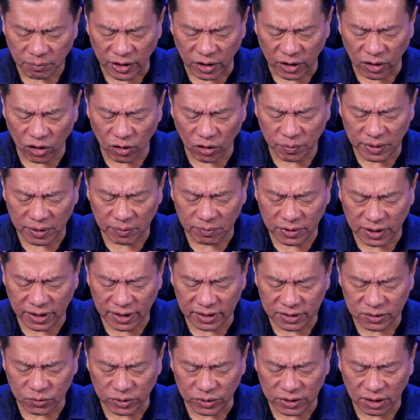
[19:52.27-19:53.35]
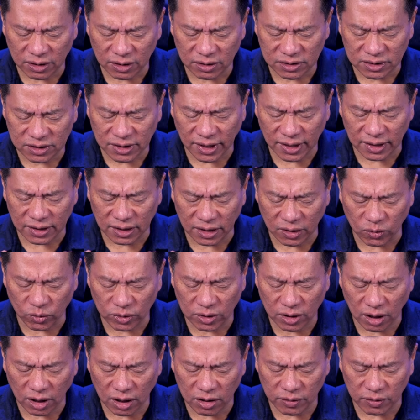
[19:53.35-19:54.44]
May all be blessed with understanding,
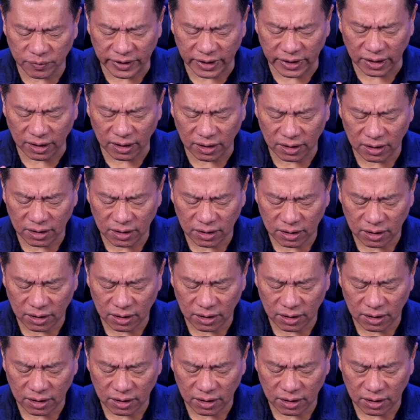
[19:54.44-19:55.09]
with harmony,